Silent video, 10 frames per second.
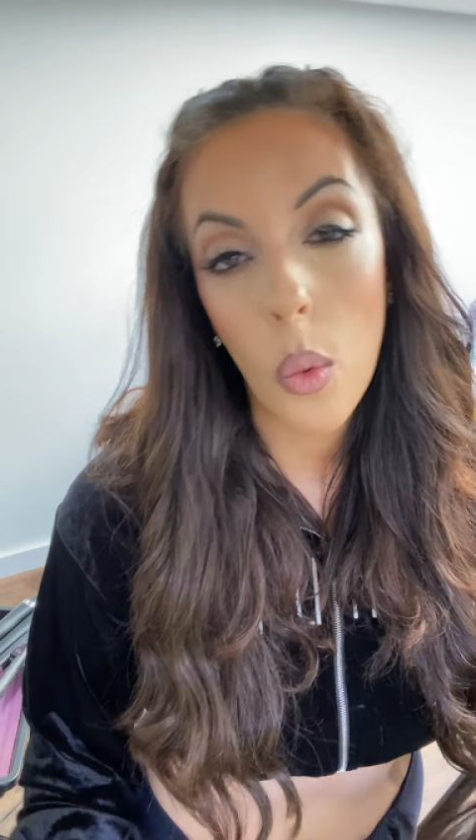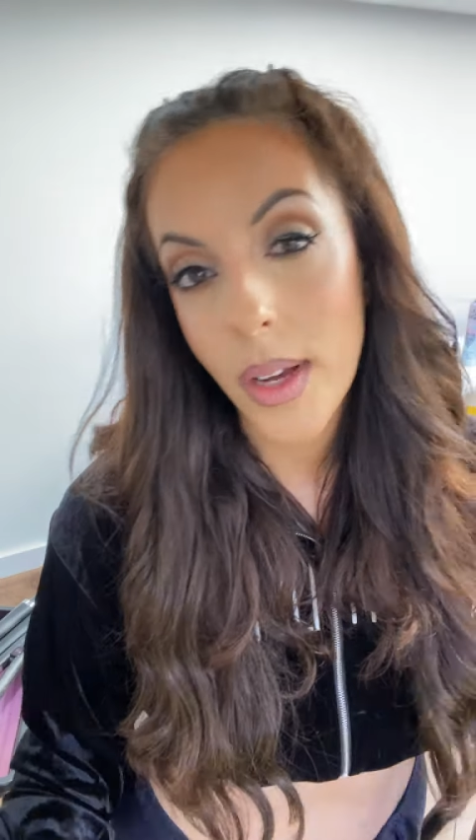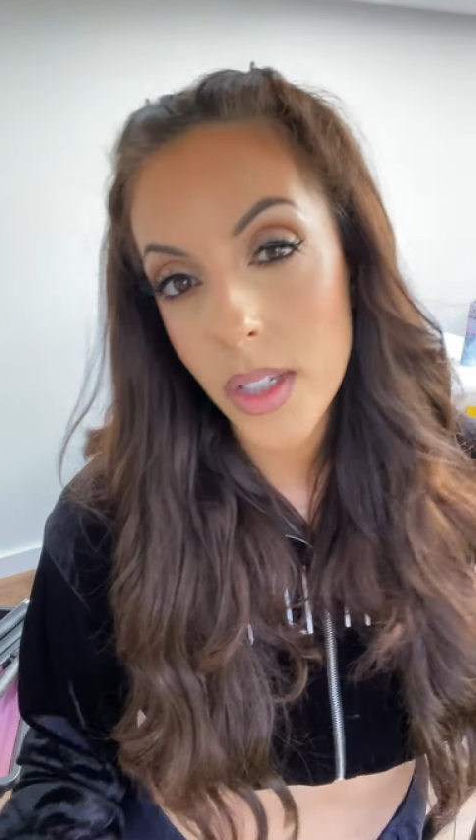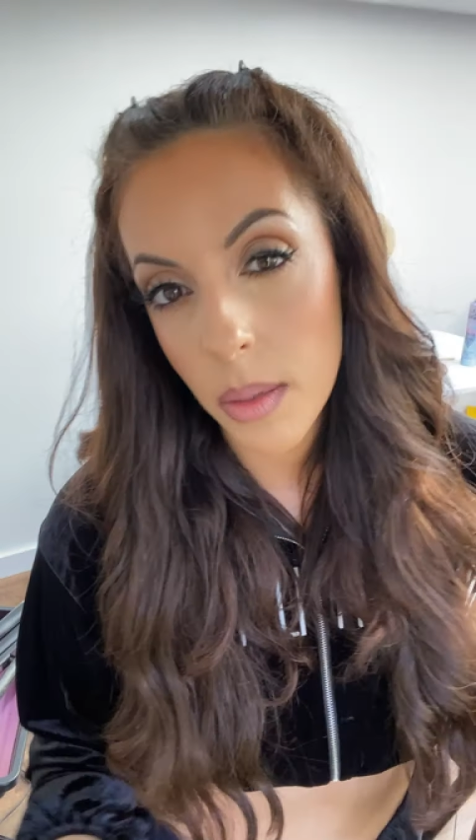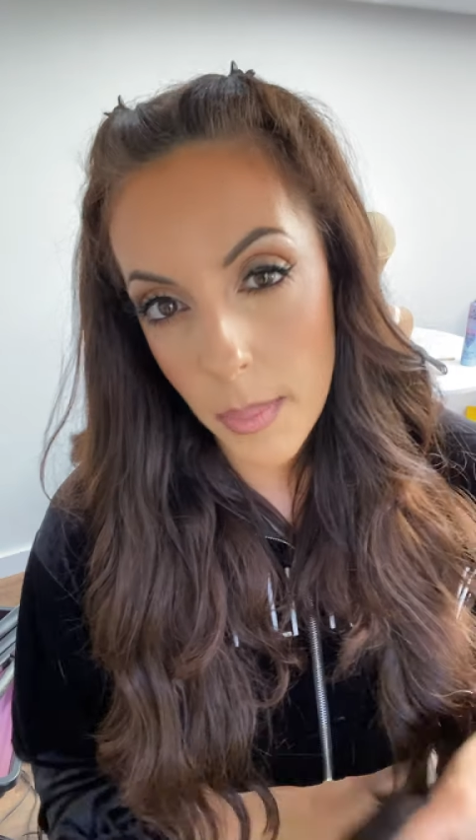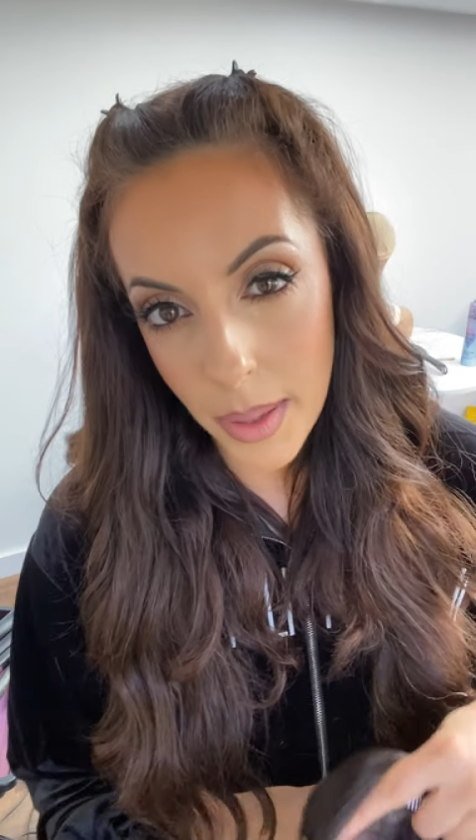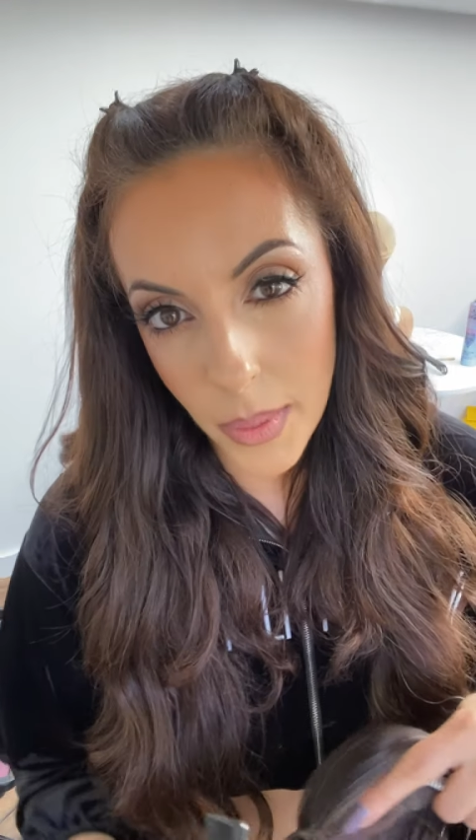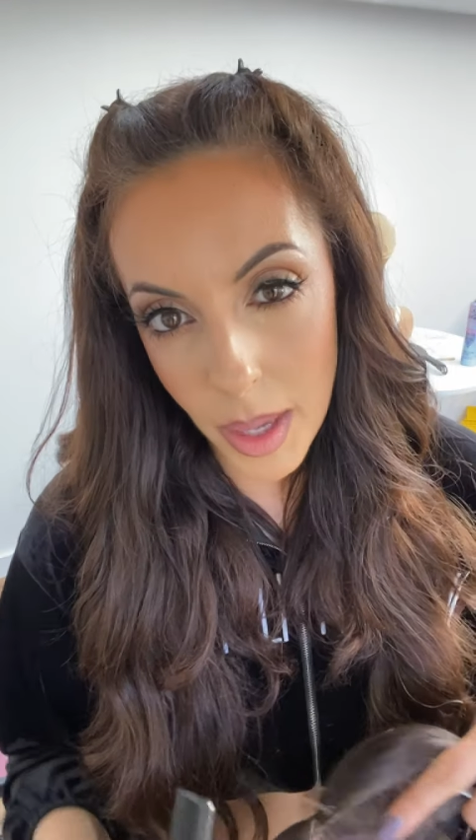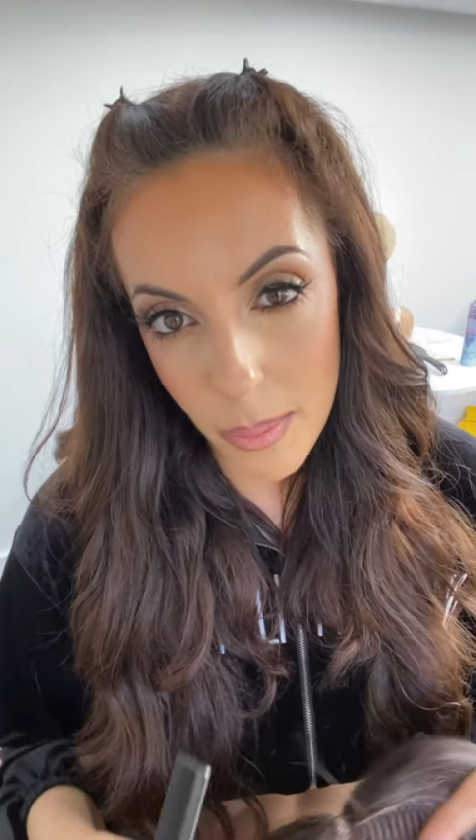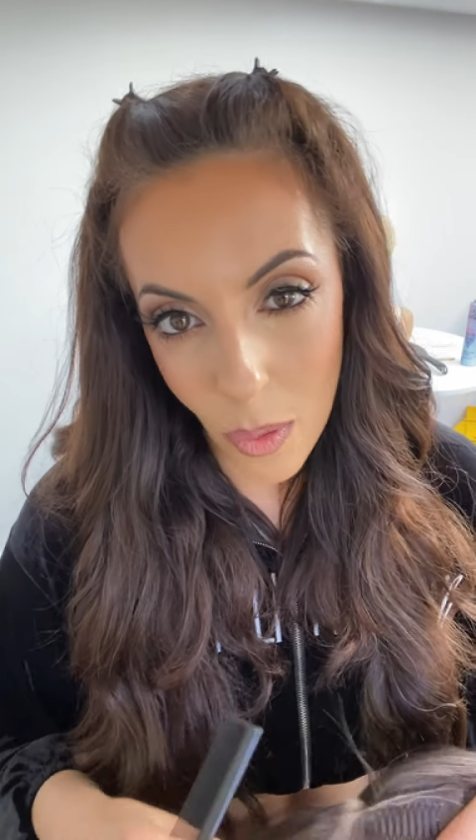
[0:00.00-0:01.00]
always comment below
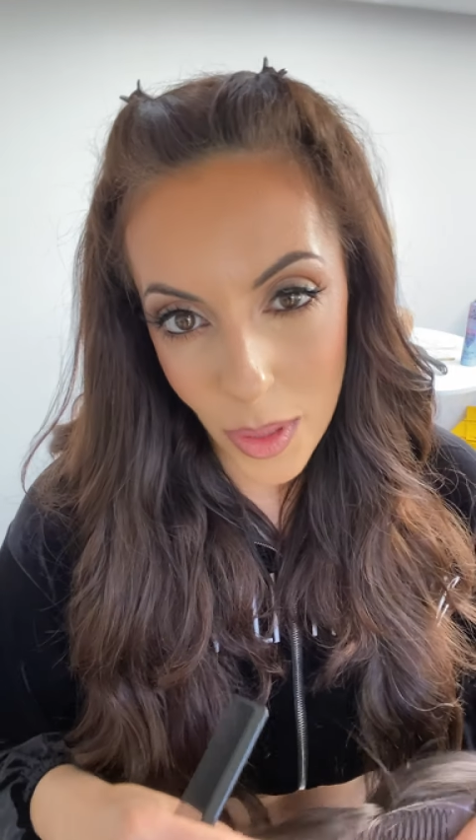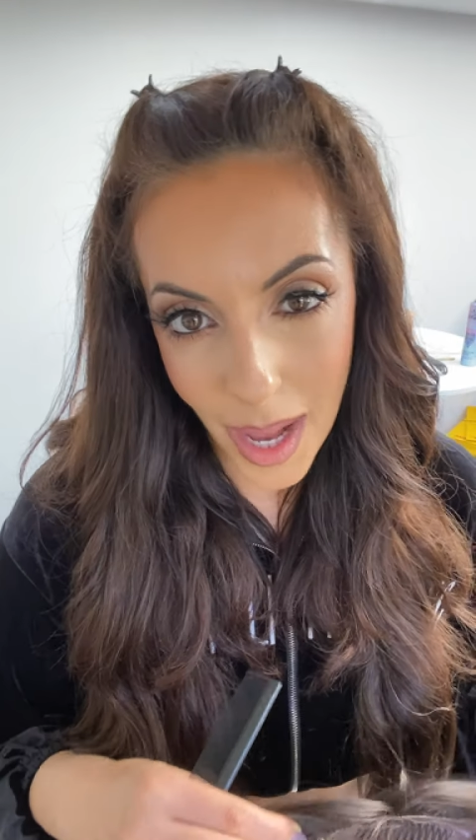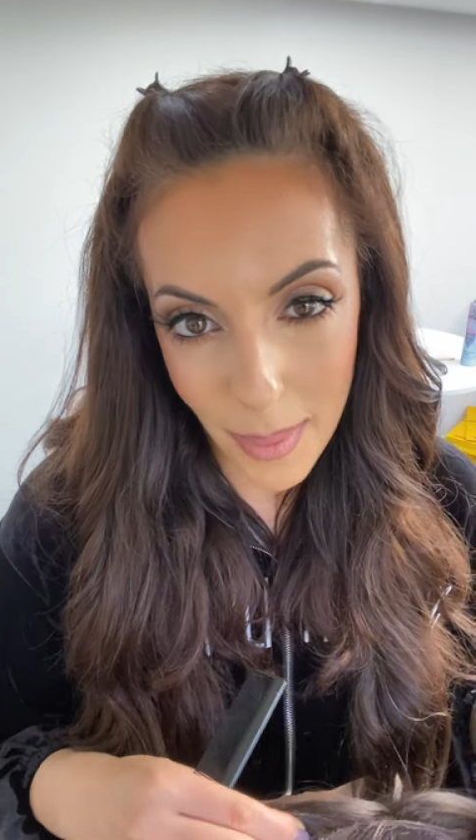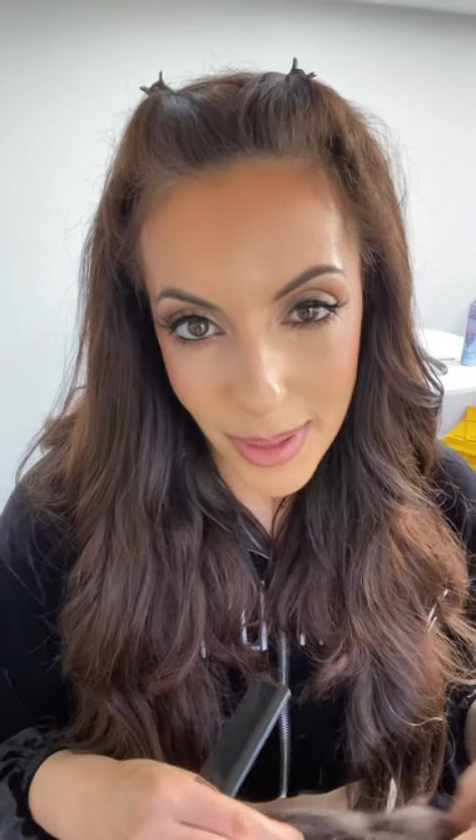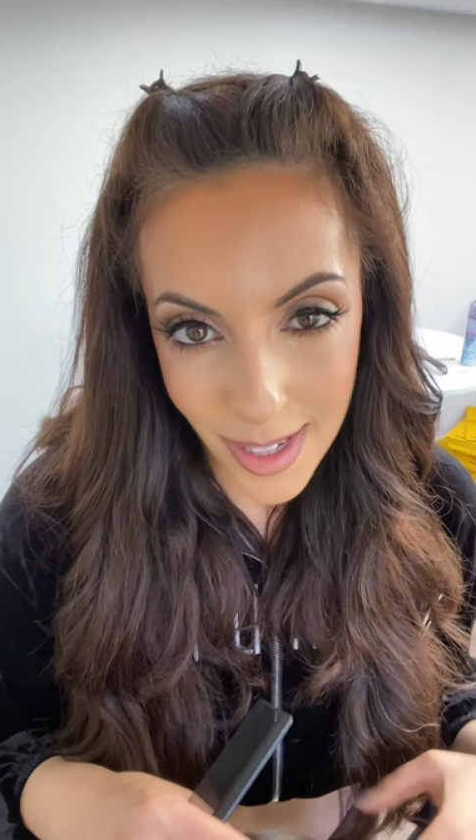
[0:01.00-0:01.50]
and I'm more than happy